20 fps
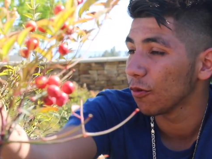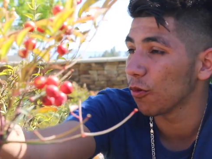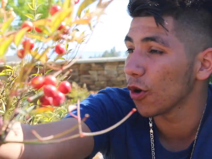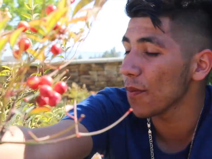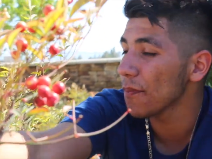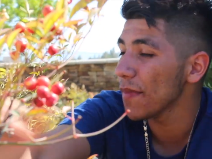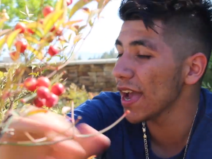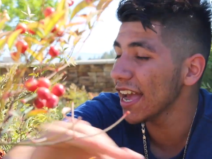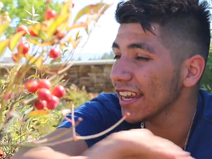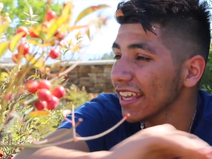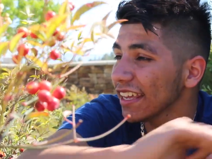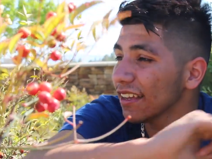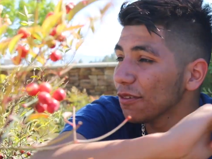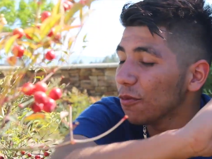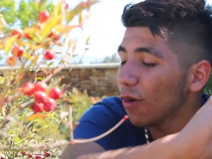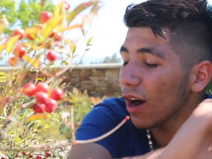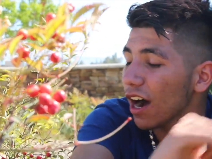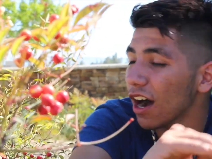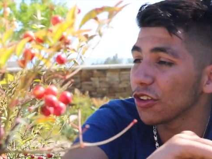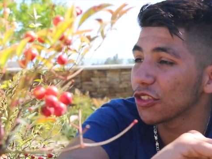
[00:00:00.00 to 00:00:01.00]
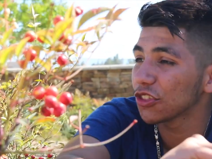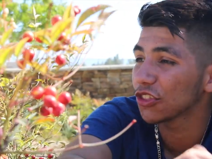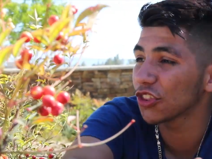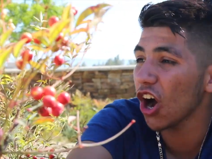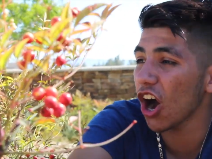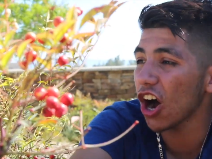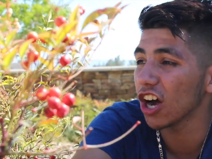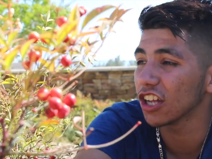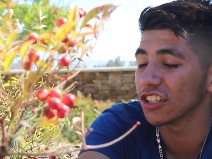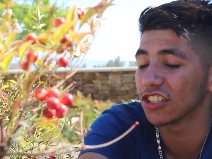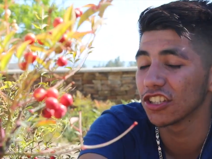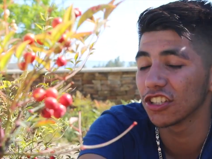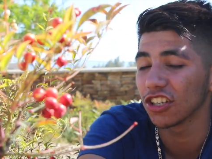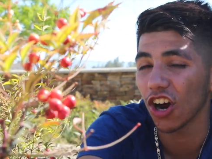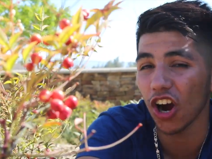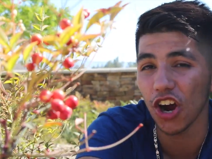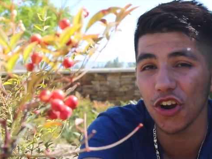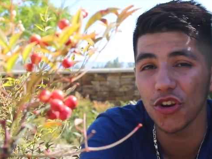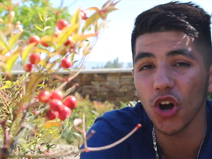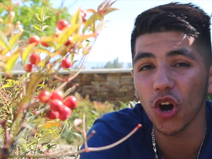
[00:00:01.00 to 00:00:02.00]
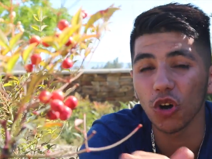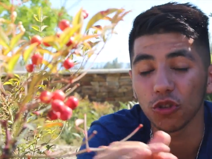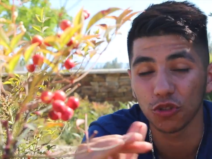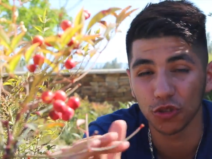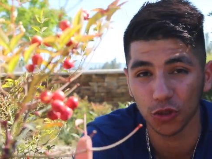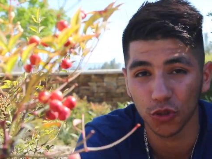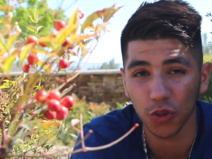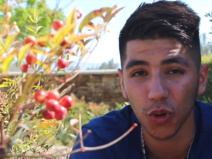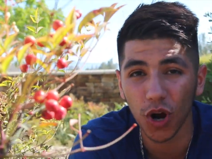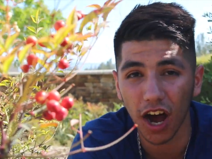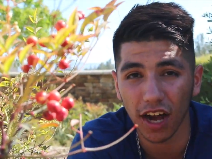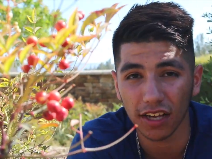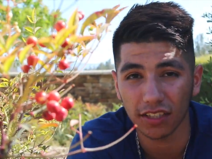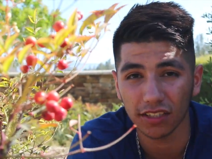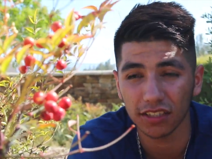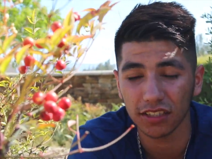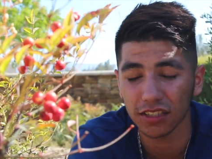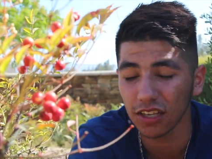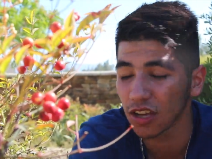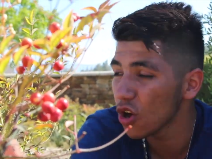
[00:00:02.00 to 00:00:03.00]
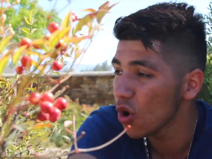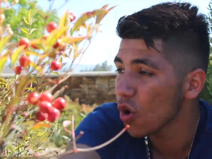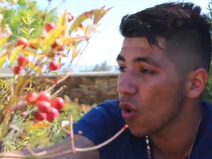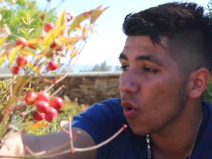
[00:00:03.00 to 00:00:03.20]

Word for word: where many wild thoughts are known to cross.